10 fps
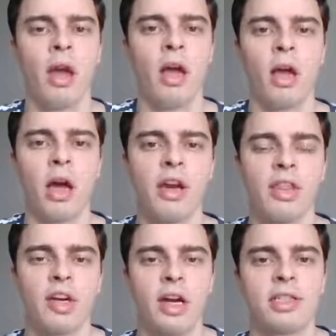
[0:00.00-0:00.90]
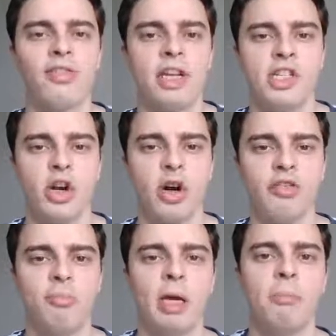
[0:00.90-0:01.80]
Another nice feature of
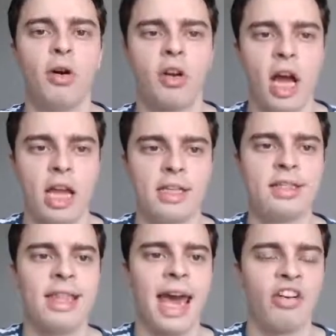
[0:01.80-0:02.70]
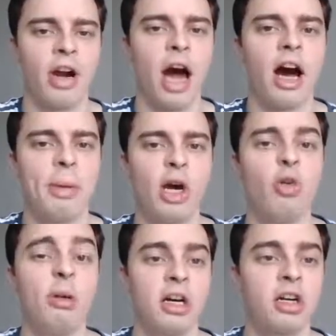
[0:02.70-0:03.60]
BetBurger is their Arb
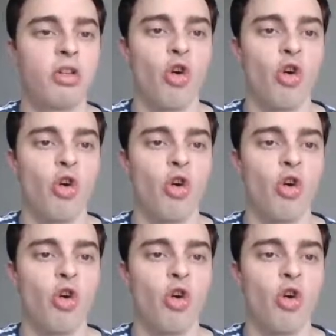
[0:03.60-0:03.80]
Helper Chrome